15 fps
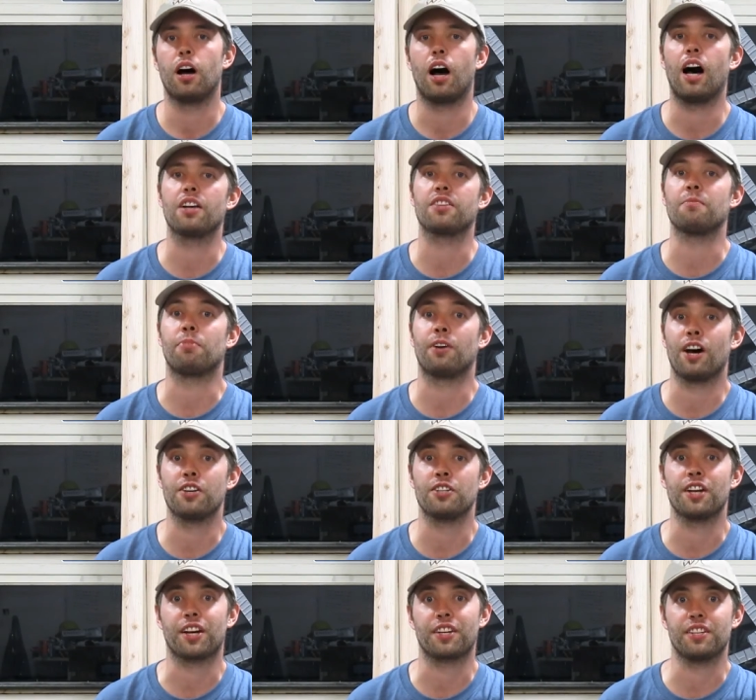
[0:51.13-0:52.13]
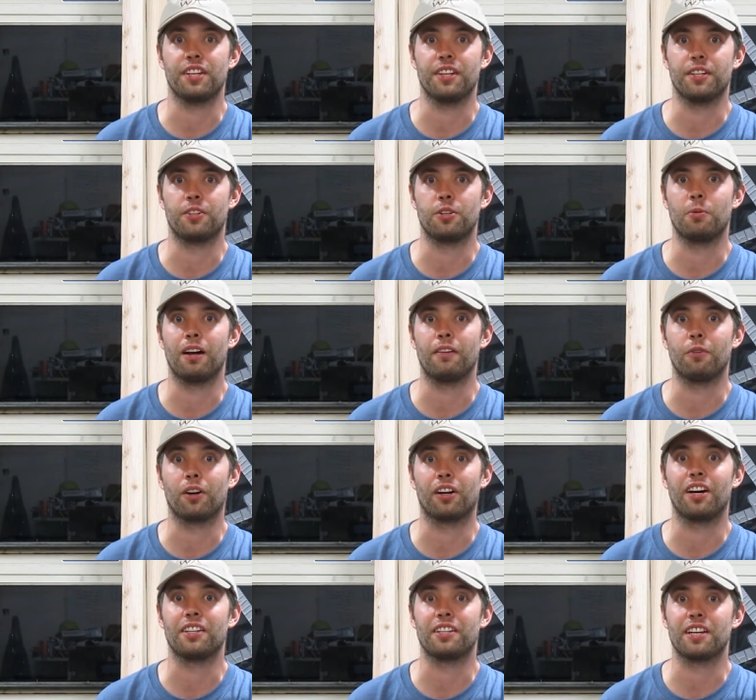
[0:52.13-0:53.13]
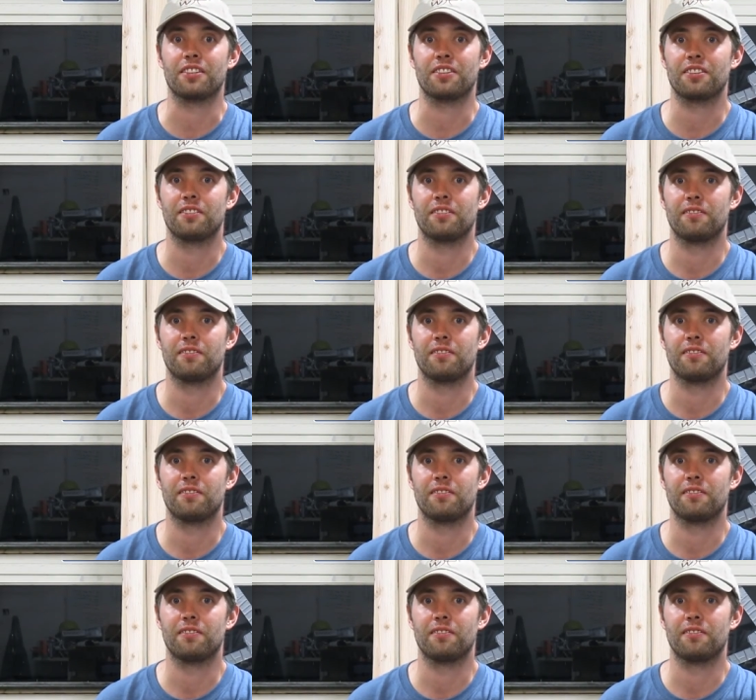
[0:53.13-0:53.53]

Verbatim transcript: awesome projects in the 2x4 contest.